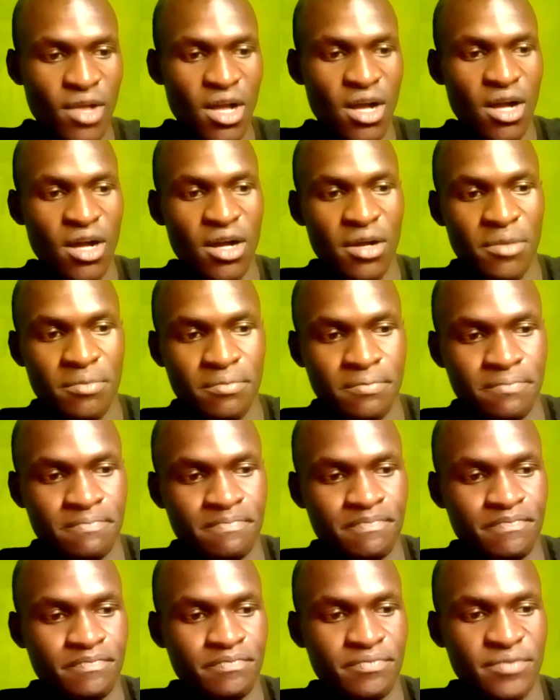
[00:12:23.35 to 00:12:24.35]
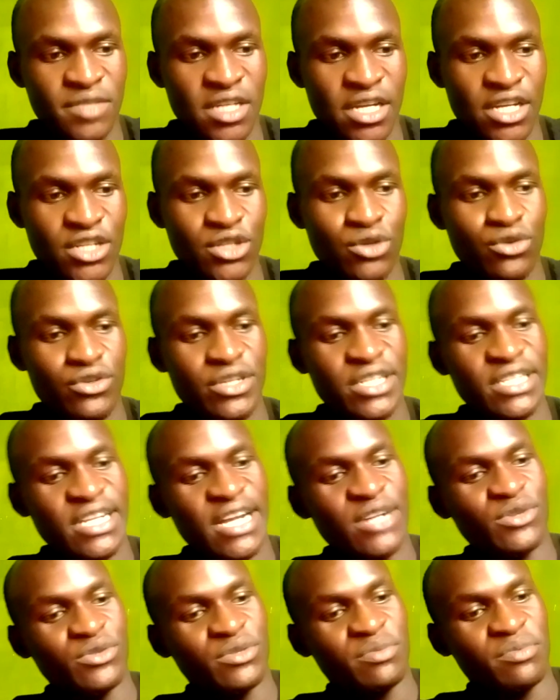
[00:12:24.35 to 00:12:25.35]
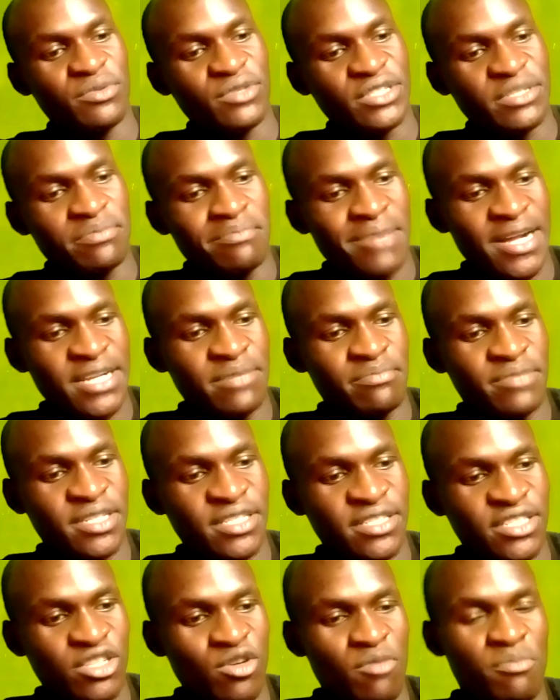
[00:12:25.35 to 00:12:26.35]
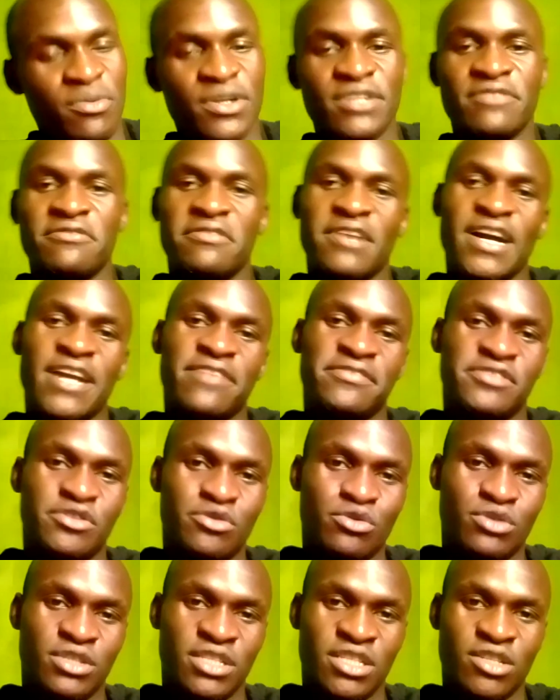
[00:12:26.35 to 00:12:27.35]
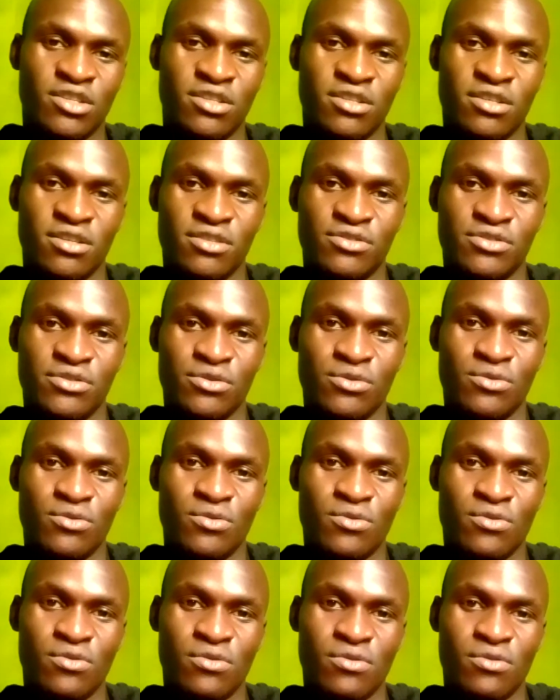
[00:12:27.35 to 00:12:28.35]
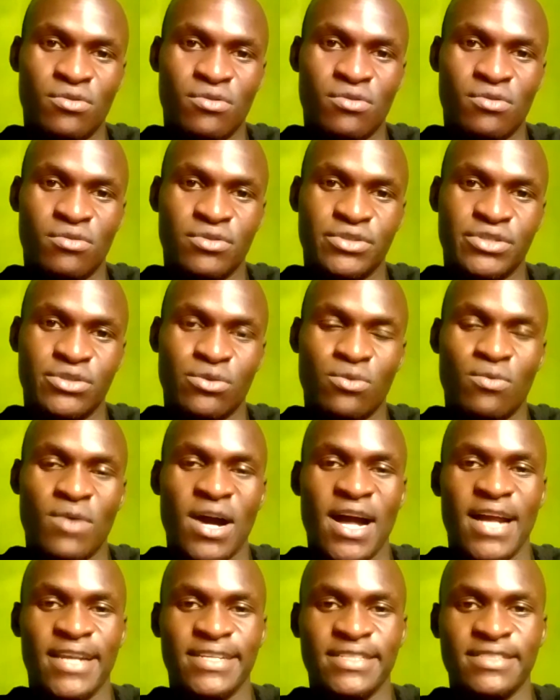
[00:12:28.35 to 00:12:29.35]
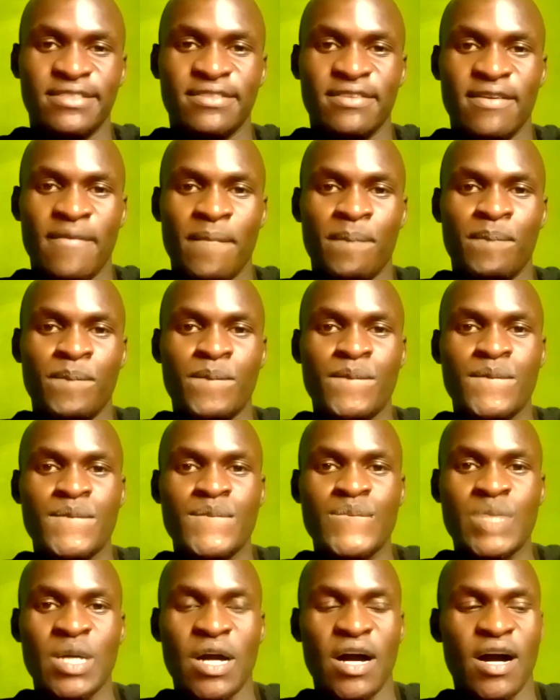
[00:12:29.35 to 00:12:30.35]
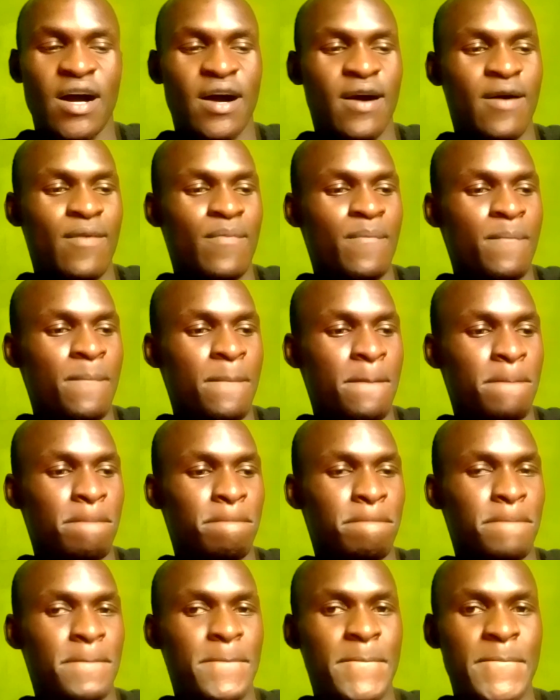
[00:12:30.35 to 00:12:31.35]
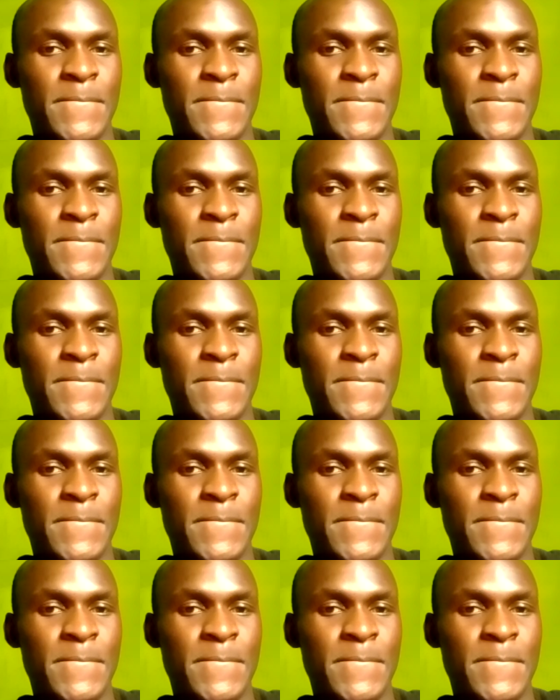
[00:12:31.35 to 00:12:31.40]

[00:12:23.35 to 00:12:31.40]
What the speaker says: um, urine output might be zero point 0.5 to 0 to 1 um,